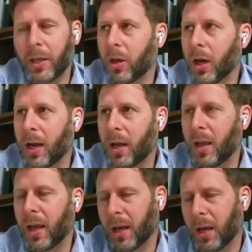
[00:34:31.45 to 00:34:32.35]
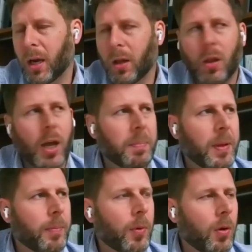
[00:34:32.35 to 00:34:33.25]
gotta, and a lot of
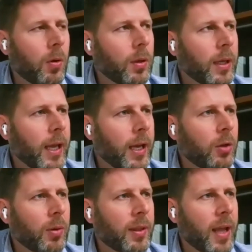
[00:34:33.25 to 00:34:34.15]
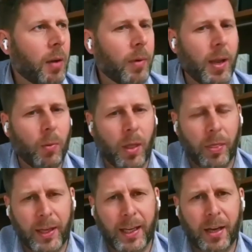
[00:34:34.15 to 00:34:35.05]
people get into it that way. One
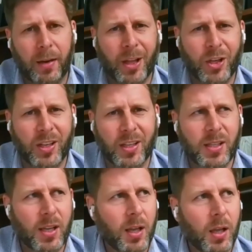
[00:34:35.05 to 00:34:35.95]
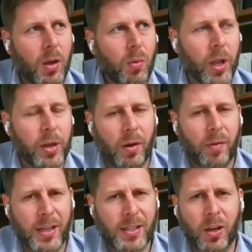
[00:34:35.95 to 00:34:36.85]
thing you didn't mention is when you're
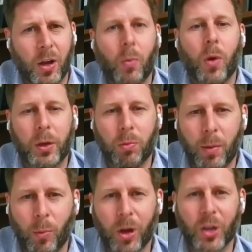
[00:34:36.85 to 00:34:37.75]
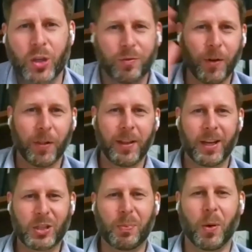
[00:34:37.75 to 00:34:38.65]
investing on a one-to-one mortgage, you're fully
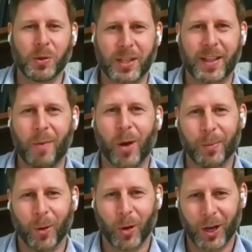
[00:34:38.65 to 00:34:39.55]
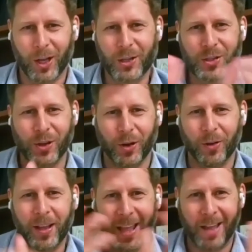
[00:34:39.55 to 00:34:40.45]
exposed to that one mortgage. So
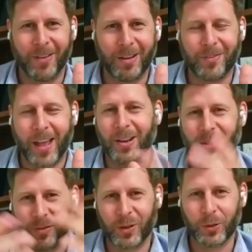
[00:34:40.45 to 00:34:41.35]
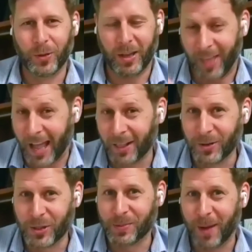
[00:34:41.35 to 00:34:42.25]
if it fails, if that
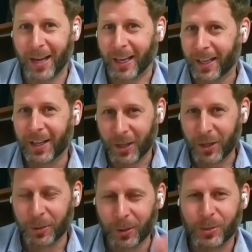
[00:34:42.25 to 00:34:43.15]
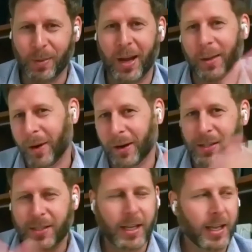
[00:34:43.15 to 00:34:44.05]
loses money, you lose money.
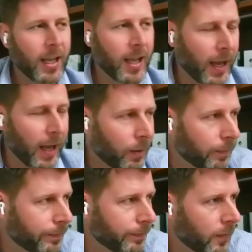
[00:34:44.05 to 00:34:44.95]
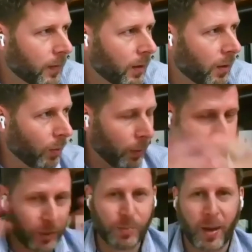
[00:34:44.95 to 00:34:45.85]
Whereas when we
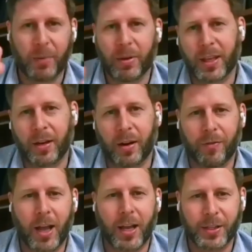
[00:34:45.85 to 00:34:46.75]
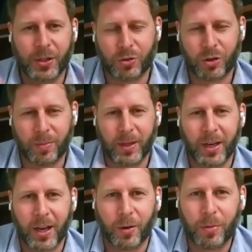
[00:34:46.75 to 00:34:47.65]
lose money within our fund, it's
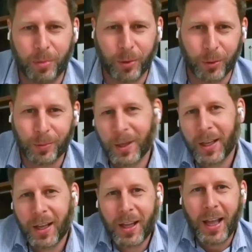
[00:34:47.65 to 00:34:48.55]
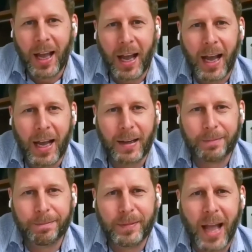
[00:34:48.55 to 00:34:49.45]
distributed out through
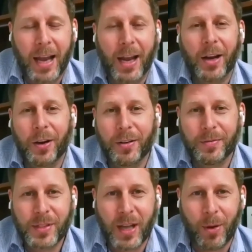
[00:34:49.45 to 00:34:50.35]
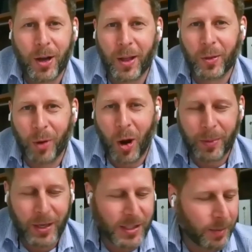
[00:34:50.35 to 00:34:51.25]
900 and some odd other
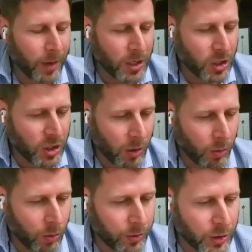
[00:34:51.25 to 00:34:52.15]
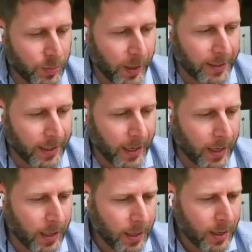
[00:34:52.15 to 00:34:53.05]
properties and a bunch of shareholders. But
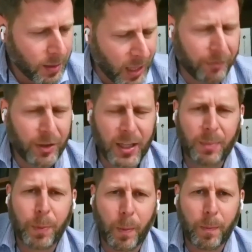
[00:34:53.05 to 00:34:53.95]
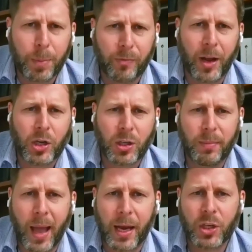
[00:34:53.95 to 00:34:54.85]
definitely the professionally
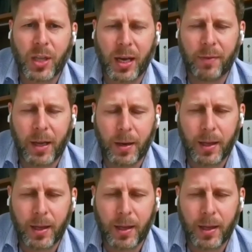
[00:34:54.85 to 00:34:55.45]
managed side of it